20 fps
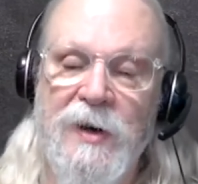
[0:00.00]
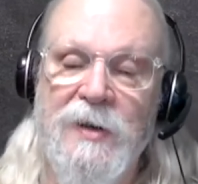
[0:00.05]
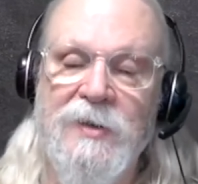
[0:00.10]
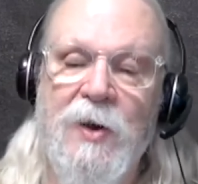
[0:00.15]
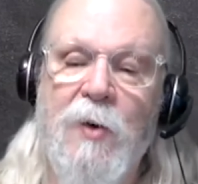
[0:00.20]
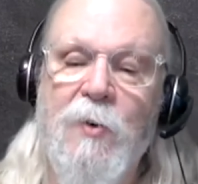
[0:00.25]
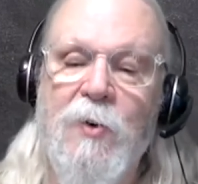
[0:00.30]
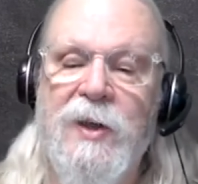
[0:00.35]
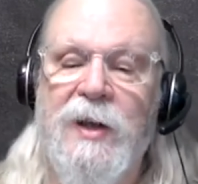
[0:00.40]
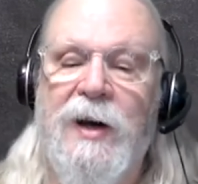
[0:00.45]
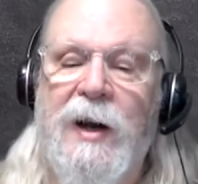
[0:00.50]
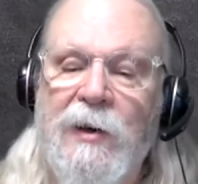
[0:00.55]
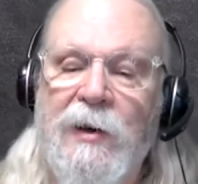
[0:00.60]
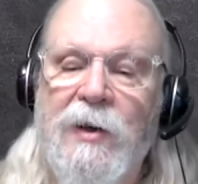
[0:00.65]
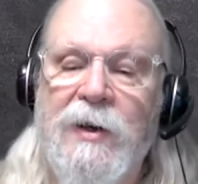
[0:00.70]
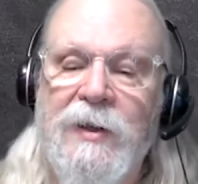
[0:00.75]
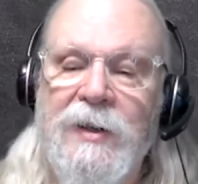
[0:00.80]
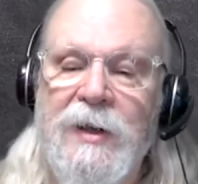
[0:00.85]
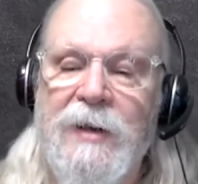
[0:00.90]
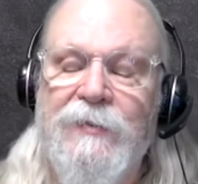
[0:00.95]
I said, "Oh, can I
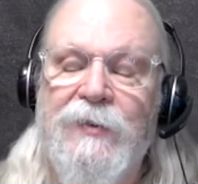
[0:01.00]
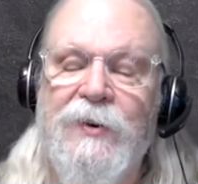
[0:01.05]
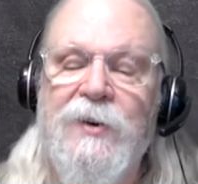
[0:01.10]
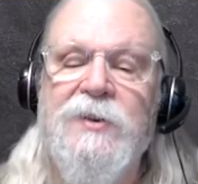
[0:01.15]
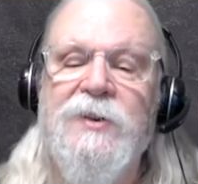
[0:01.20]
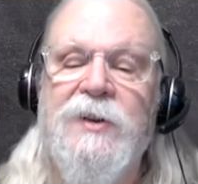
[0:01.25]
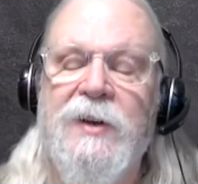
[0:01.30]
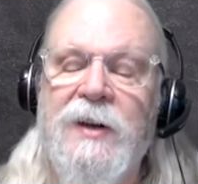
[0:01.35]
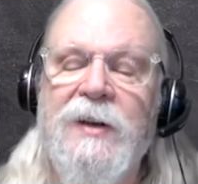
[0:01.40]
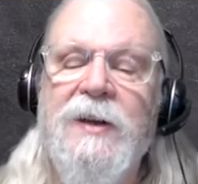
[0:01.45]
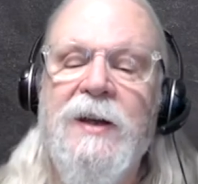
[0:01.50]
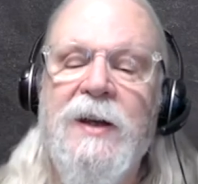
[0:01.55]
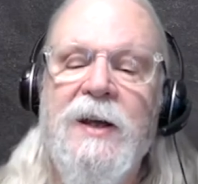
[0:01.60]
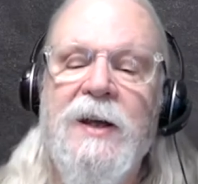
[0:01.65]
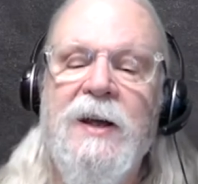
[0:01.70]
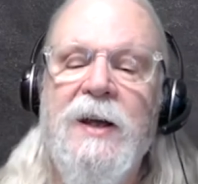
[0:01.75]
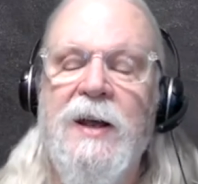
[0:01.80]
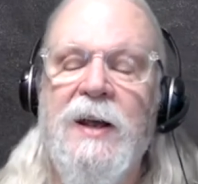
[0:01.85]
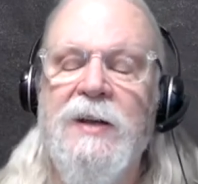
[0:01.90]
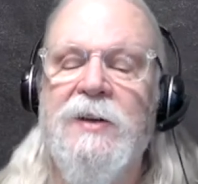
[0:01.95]
look at that first?" And
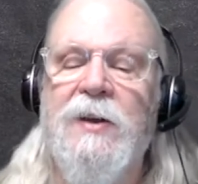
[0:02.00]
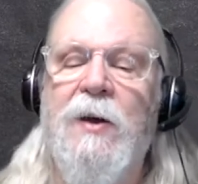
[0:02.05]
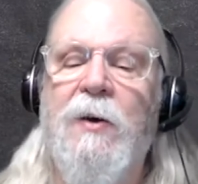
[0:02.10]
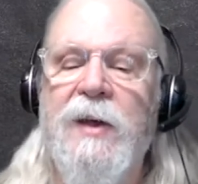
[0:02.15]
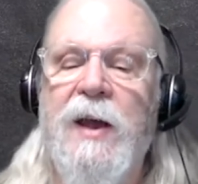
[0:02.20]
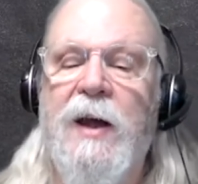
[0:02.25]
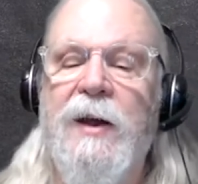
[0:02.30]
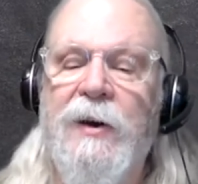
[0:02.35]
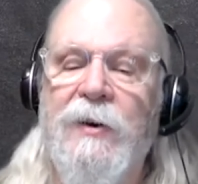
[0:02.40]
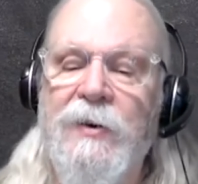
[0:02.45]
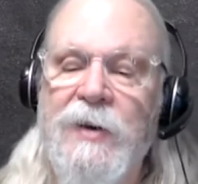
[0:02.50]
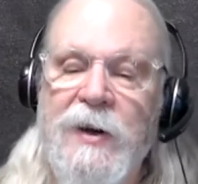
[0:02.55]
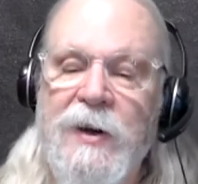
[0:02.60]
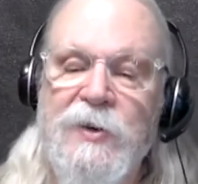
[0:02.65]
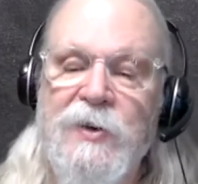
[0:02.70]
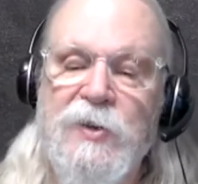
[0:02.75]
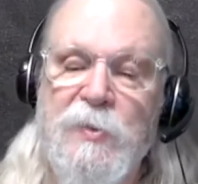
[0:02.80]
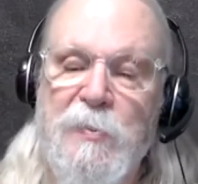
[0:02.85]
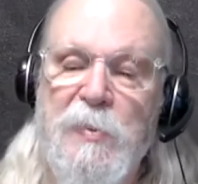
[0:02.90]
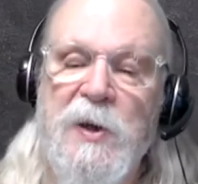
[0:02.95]
he said, "Oh yeah,
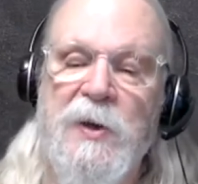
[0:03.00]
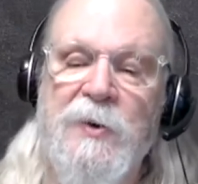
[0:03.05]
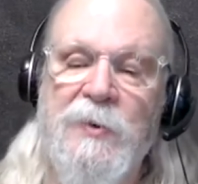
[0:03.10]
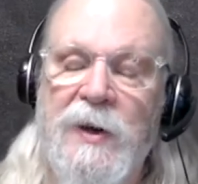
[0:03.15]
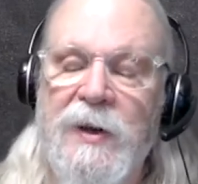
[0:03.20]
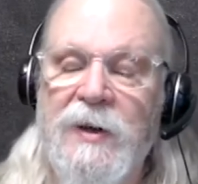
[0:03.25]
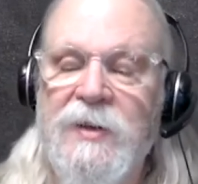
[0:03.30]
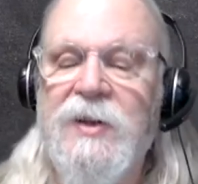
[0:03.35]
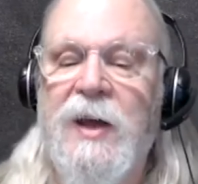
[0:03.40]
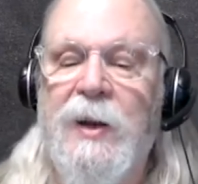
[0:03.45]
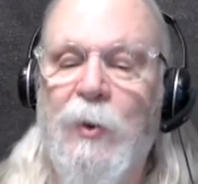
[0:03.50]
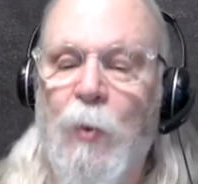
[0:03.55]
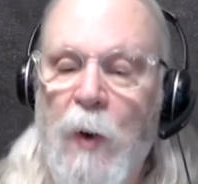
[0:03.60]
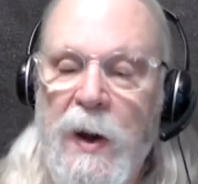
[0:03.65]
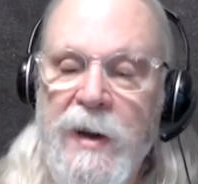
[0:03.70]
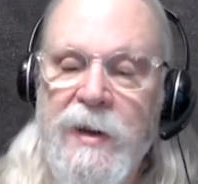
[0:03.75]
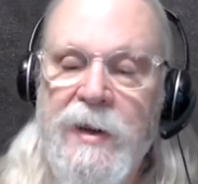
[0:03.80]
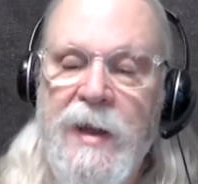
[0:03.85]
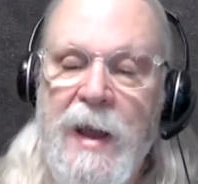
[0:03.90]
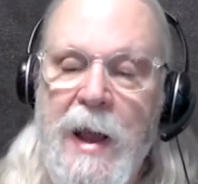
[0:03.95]
here's the pin right. It's got a
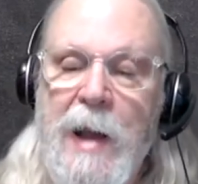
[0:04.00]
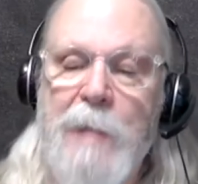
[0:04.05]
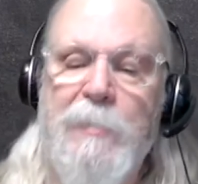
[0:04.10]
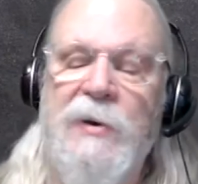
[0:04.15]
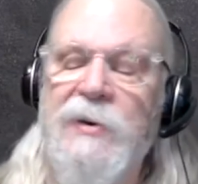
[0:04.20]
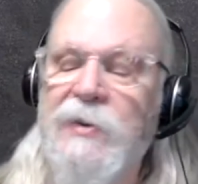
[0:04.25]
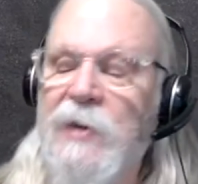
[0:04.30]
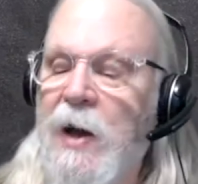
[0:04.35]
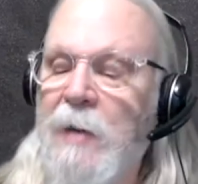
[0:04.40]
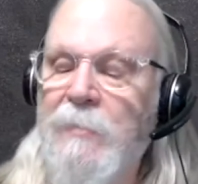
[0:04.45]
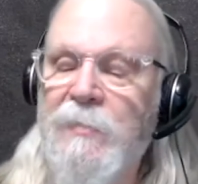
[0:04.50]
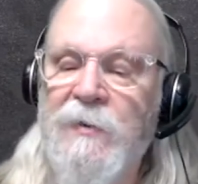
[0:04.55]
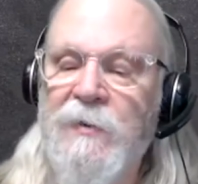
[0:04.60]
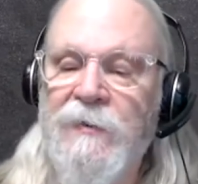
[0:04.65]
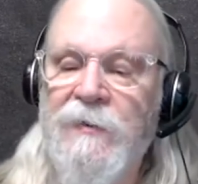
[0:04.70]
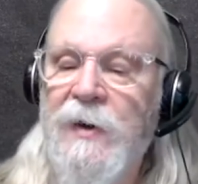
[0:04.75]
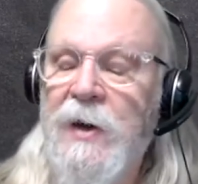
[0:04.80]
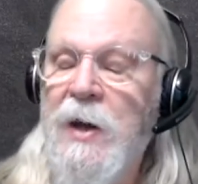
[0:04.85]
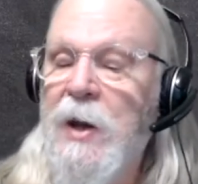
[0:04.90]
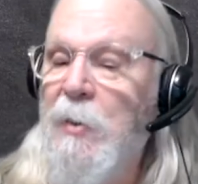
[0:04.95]
white cap on top
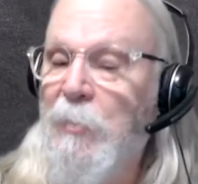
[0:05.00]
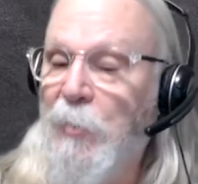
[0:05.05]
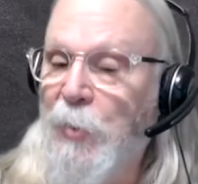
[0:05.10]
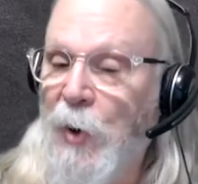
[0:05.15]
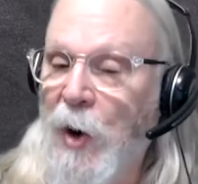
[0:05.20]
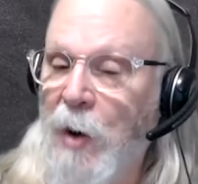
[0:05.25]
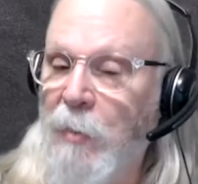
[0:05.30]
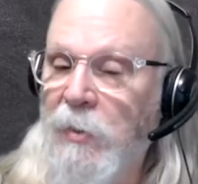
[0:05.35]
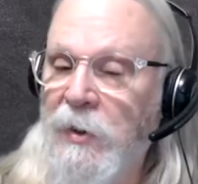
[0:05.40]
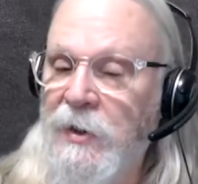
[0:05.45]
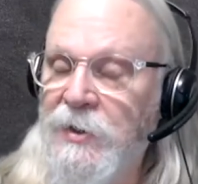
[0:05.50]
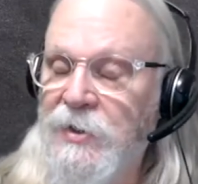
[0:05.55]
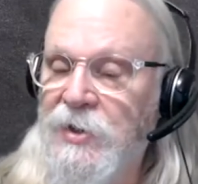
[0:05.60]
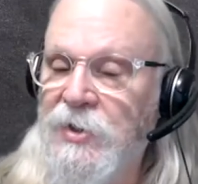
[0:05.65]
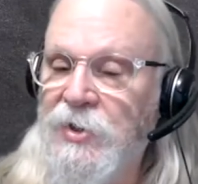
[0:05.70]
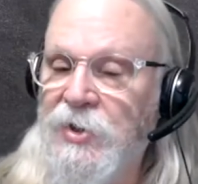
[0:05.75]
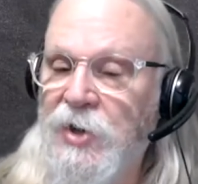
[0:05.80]
of, probably just